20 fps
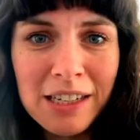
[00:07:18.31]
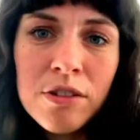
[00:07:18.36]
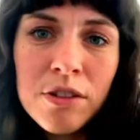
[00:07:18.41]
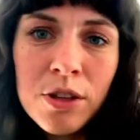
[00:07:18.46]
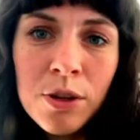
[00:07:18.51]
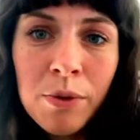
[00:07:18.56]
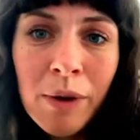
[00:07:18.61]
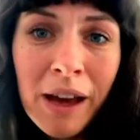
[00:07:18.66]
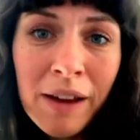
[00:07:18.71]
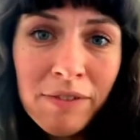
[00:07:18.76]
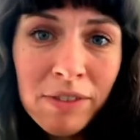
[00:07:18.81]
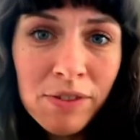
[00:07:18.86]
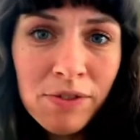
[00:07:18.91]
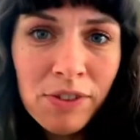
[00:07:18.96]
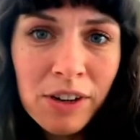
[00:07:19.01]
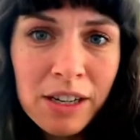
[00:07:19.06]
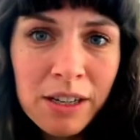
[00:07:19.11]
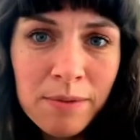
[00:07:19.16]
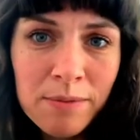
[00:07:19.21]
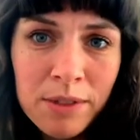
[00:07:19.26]
You have the
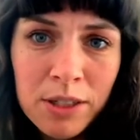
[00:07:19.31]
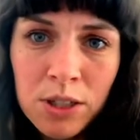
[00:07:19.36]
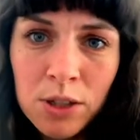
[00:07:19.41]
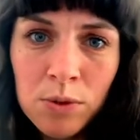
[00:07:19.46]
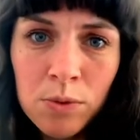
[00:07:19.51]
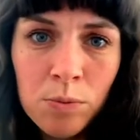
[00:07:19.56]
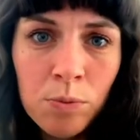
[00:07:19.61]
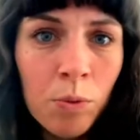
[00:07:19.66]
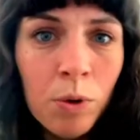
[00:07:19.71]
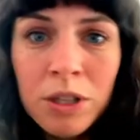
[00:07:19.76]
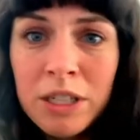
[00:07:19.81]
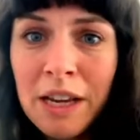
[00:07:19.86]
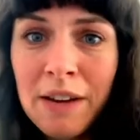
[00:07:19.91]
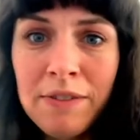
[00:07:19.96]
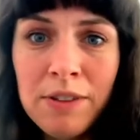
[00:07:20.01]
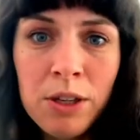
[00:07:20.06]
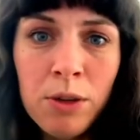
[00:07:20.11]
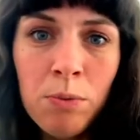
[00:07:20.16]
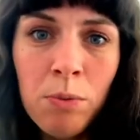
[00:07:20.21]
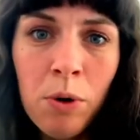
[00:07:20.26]
freedom to do whatever
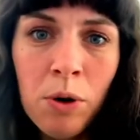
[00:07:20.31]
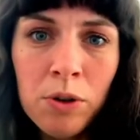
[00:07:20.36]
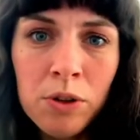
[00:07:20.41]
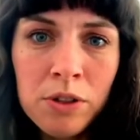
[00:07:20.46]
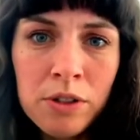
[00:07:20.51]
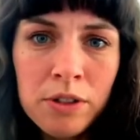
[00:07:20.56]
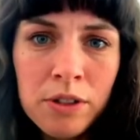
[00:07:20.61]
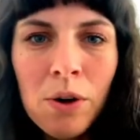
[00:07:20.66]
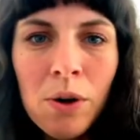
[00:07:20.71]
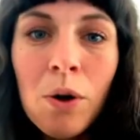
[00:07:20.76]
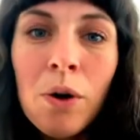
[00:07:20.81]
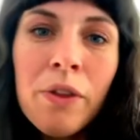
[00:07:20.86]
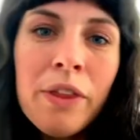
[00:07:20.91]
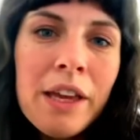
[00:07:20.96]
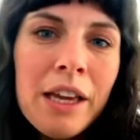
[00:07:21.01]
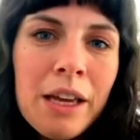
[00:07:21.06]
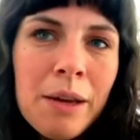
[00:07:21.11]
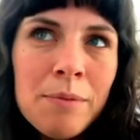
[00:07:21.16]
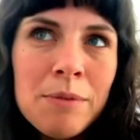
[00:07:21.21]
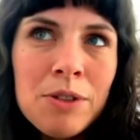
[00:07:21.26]
you want. All that
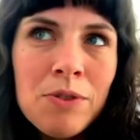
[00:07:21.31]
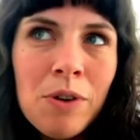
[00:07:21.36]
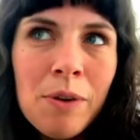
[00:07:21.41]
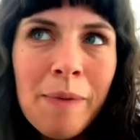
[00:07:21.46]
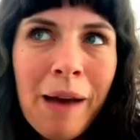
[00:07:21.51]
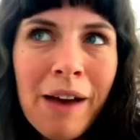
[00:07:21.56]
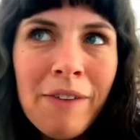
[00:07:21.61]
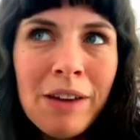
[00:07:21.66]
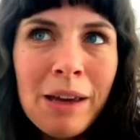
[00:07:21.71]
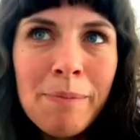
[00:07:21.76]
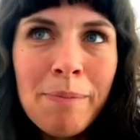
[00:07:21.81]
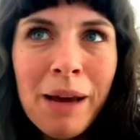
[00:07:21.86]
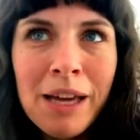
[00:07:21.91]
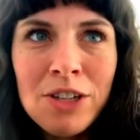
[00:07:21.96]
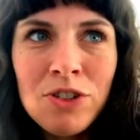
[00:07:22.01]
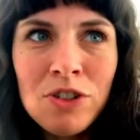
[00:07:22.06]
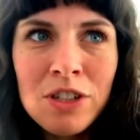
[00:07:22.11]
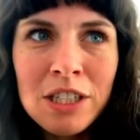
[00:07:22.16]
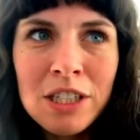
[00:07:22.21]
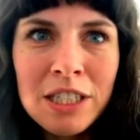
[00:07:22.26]
comes from having a better
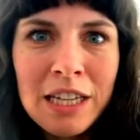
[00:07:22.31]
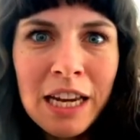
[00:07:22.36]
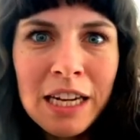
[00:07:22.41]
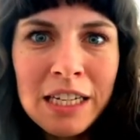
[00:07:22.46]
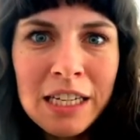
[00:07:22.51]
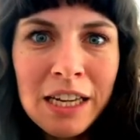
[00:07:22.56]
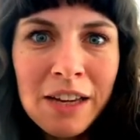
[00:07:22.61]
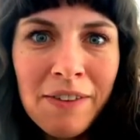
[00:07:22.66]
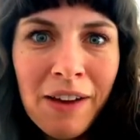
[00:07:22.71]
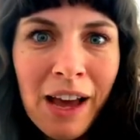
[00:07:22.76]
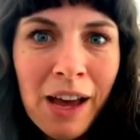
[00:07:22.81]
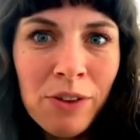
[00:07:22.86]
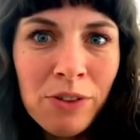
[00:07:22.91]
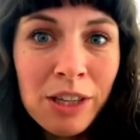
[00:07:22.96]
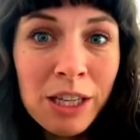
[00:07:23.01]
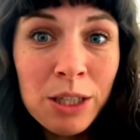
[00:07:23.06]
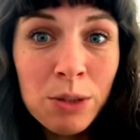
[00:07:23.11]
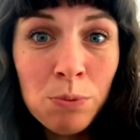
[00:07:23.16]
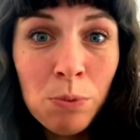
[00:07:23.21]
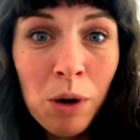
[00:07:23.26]
understanding of how
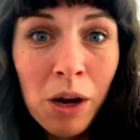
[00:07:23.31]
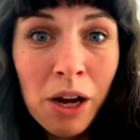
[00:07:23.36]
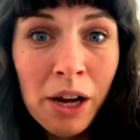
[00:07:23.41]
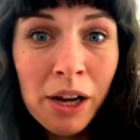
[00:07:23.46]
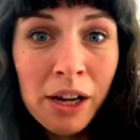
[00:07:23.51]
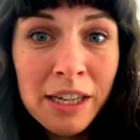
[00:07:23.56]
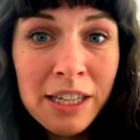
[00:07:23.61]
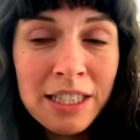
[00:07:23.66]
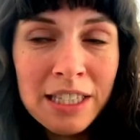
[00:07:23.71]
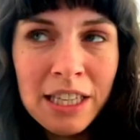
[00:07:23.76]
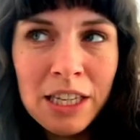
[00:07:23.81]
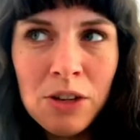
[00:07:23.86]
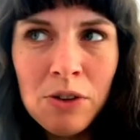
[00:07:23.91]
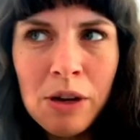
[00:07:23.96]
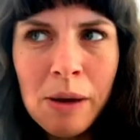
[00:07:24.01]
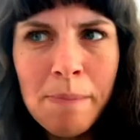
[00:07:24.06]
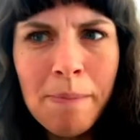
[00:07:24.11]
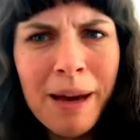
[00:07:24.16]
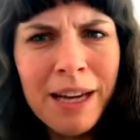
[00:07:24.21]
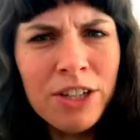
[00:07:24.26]
things were is that you
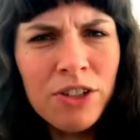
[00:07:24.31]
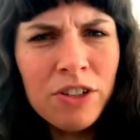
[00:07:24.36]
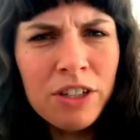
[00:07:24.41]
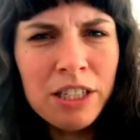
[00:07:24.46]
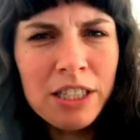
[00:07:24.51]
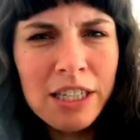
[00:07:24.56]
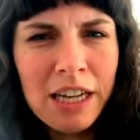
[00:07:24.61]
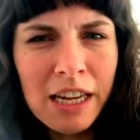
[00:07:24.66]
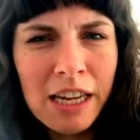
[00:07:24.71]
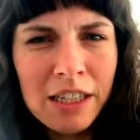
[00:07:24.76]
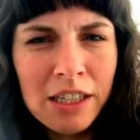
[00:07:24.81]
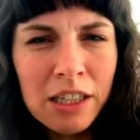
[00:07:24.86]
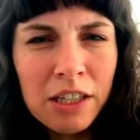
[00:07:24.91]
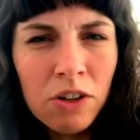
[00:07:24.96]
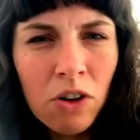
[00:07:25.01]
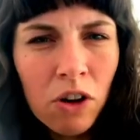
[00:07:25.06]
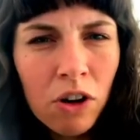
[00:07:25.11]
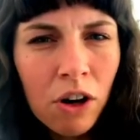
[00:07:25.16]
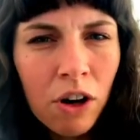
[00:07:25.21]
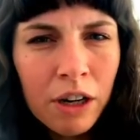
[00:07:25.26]
can better understand the
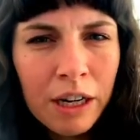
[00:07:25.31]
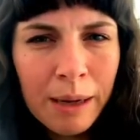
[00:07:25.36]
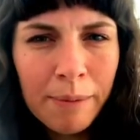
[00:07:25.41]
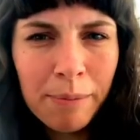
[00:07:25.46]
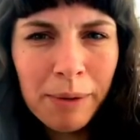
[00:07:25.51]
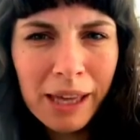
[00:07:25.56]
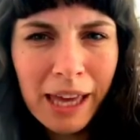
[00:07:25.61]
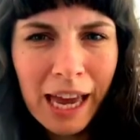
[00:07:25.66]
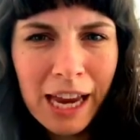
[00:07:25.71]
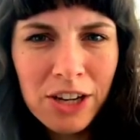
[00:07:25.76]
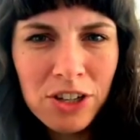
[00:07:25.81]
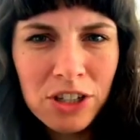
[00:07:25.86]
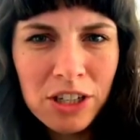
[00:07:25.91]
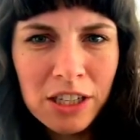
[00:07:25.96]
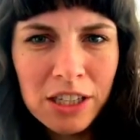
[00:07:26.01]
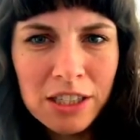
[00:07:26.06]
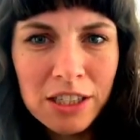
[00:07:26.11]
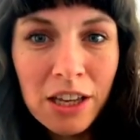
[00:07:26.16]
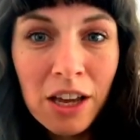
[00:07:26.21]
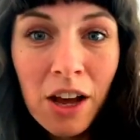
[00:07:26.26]
knock-on
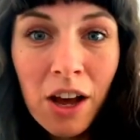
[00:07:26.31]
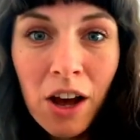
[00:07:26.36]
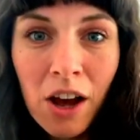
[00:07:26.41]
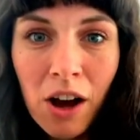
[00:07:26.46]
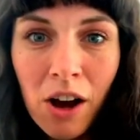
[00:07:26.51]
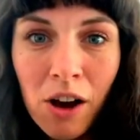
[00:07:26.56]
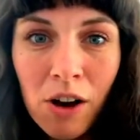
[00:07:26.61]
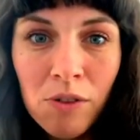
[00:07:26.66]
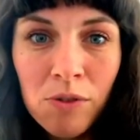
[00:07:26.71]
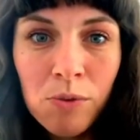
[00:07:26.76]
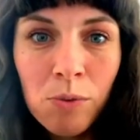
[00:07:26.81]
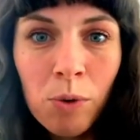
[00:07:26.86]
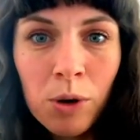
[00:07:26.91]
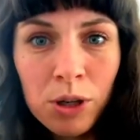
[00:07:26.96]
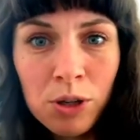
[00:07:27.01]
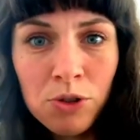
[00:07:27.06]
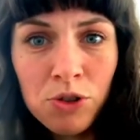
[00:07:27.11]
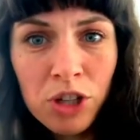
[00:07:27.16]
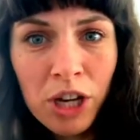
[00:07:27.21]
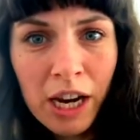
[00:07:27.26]
implications of what you
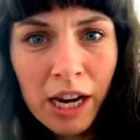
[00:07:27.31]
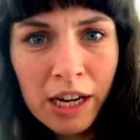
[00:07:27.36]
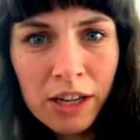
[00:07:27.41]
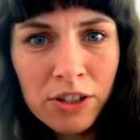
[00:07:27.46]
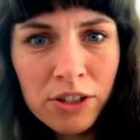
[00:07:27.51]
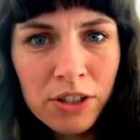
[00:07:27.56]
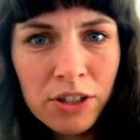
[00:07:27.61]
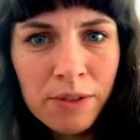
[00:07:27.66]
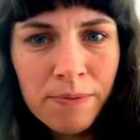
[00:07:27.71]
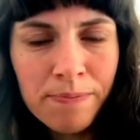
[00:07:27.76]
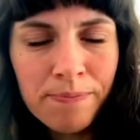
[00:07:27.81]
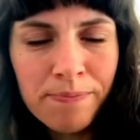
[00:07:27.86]
change.